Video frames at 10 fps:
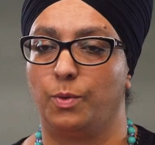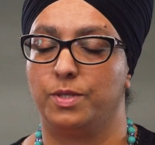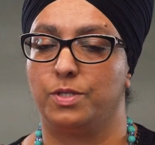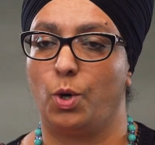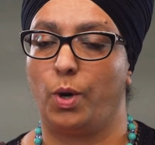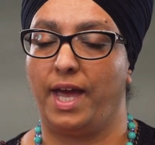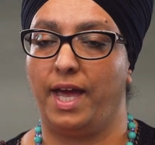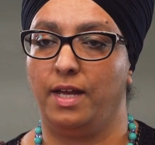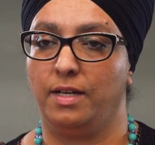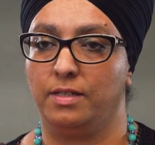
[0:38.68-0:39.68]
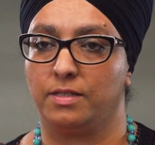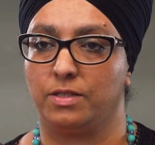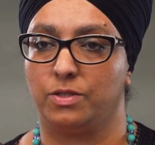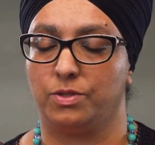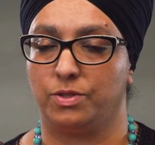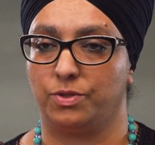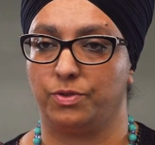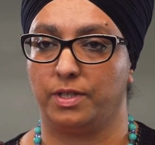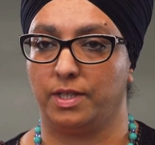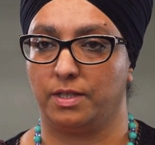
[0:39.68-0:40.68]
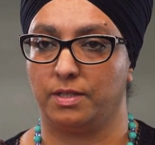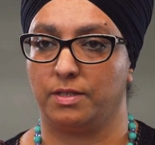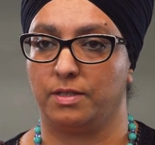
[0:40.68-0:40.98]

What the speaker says: There was no end to the greed.